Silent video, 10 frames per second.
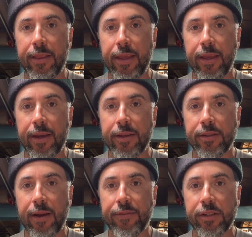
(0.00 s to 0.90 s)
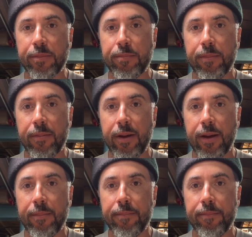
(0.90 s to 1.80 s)
the softer
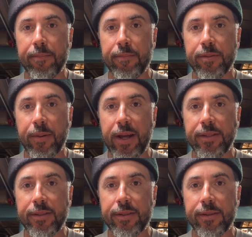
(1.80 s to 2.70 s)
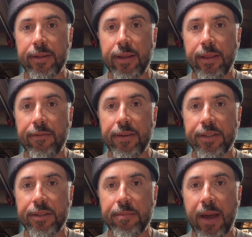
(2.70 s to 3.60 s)
spots in the
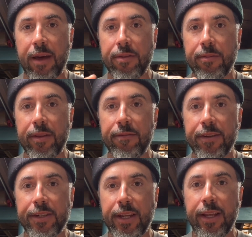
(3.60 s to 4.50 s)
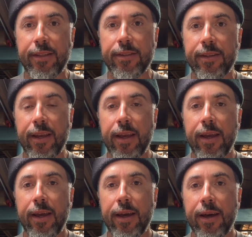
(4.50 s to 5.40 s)
fish's mouth when the fish eats,
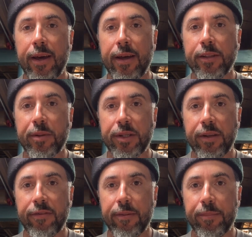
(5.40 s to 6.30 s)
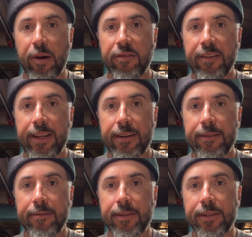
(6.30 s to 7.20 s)
especially for bowfin,
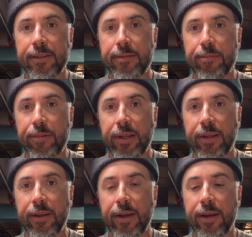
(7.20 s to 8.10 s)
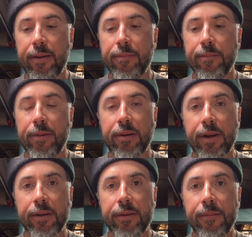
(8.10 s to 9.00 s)
which is pretty
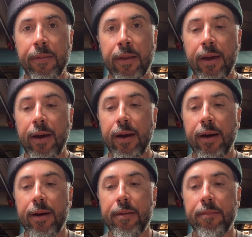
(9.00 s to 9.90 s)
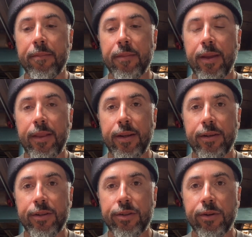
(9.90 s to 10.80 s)
critical. And
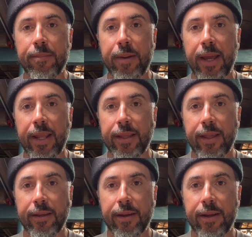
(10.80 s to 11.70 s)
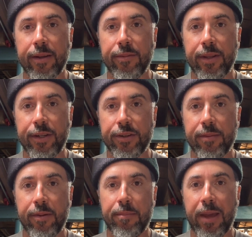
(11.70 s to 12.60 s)
then short biting, like when the
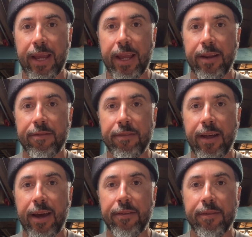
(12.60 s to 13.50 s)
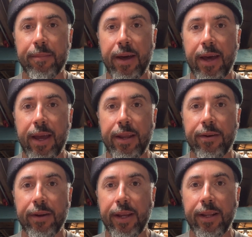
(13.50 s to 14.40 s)
drum will peck at your fly from behind
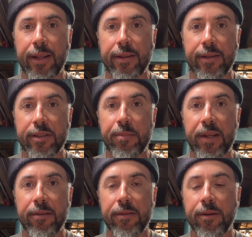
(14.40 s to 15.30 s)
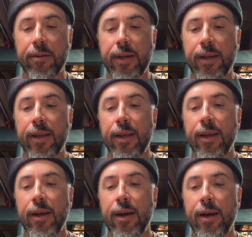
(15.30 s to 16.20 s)
or eat it and spit it real quick.
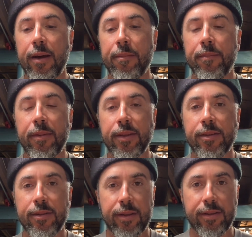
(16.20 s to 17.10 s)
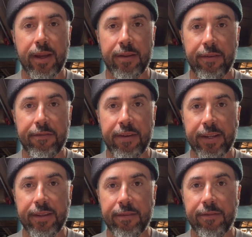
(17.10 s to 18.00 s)
It's kind of
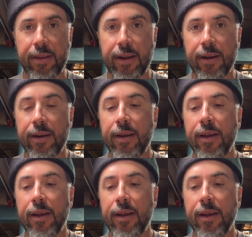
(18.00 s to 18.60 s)
effective there.